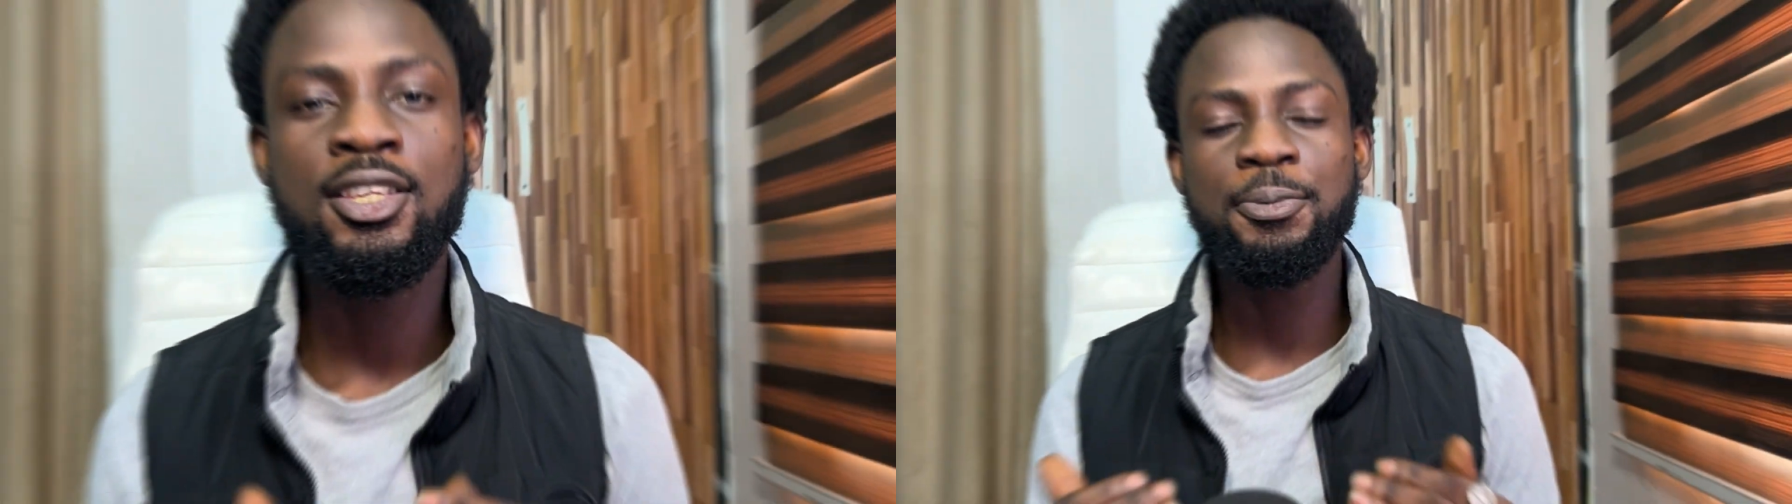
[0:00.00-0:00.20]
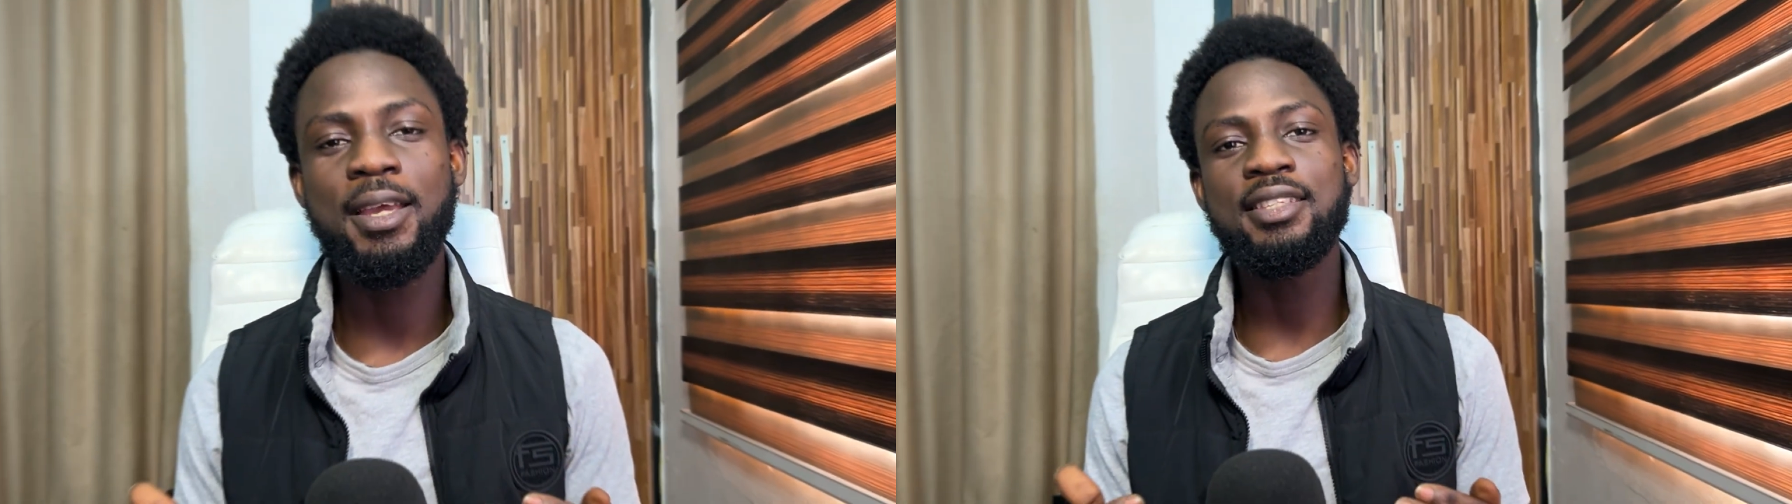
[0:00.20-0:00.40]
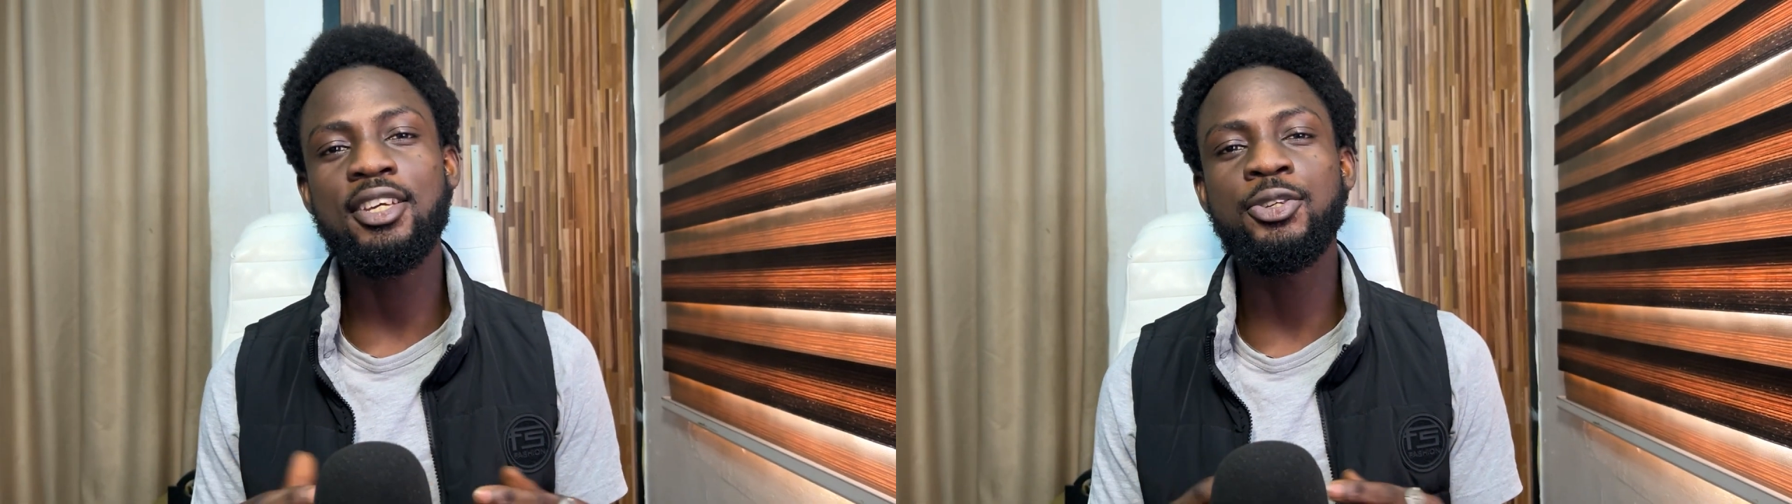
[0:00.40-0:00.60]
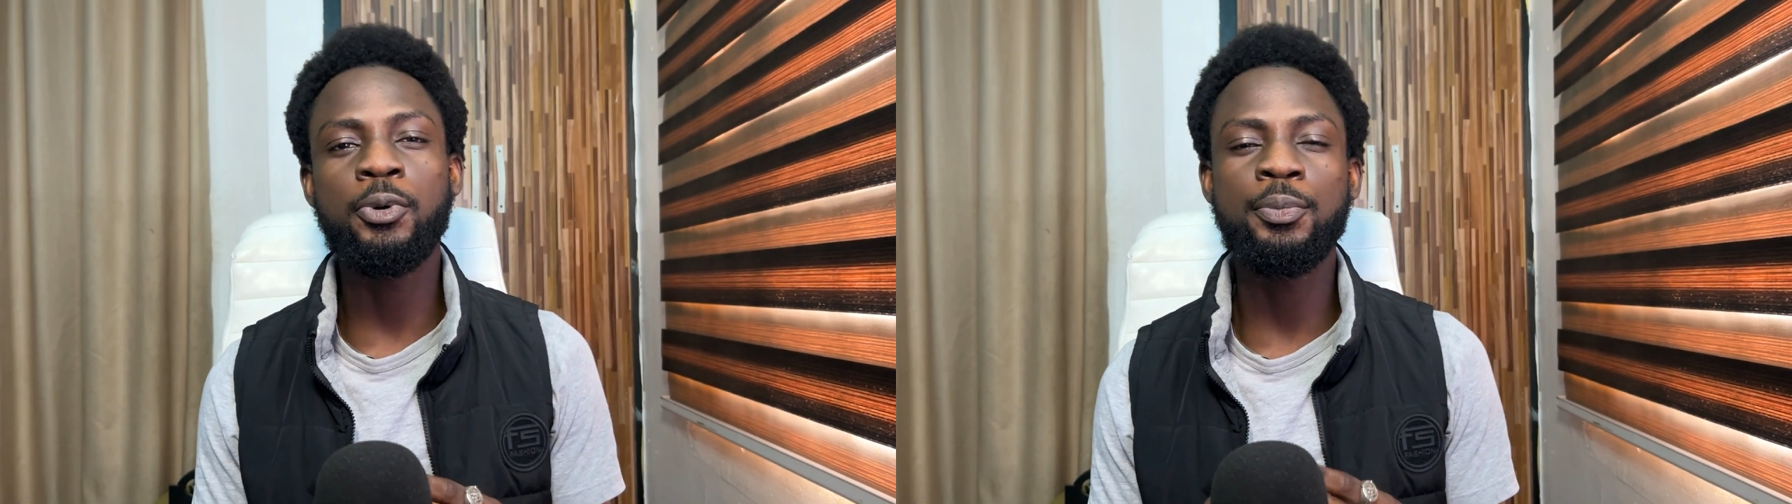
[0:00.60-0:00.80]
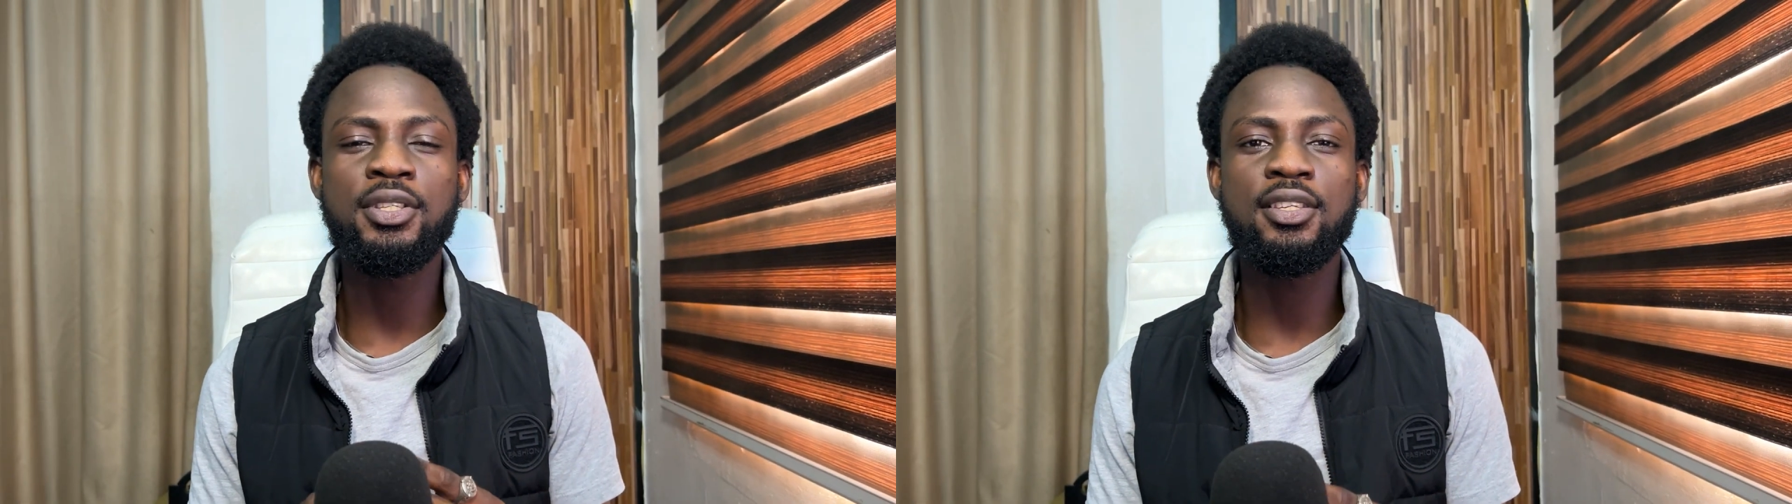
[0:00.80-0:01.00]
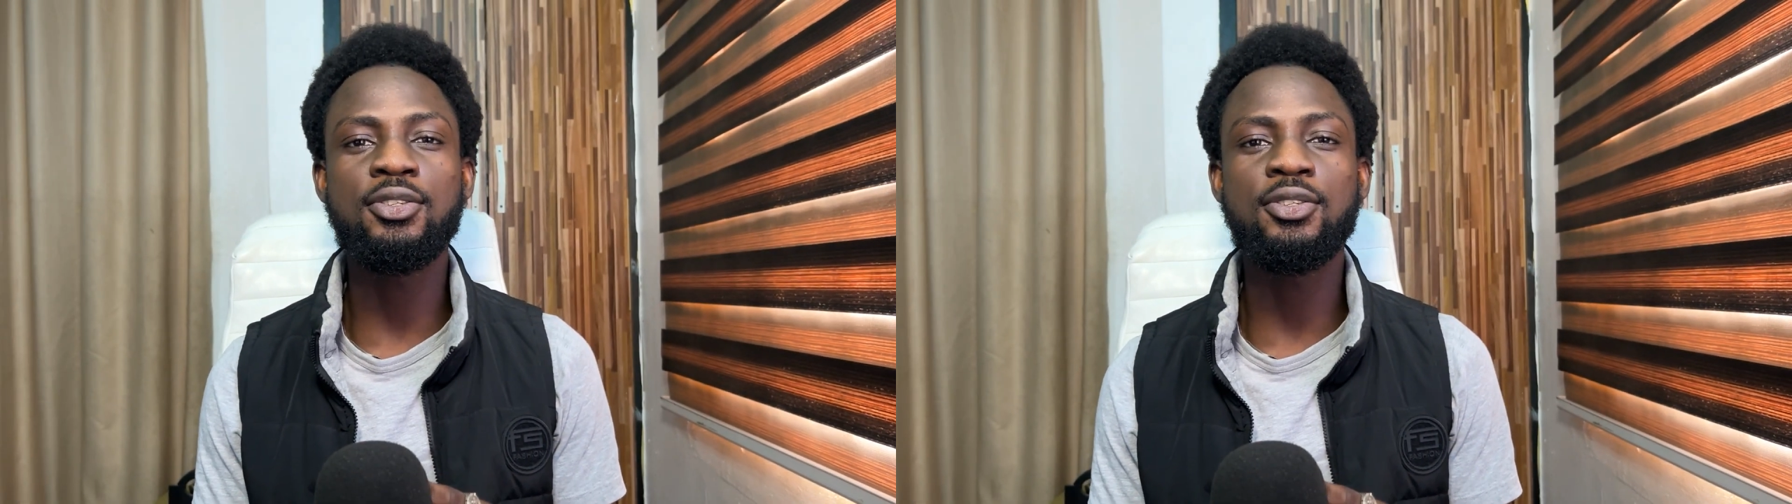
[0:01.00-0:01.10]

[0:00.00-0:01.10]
SpaceX promises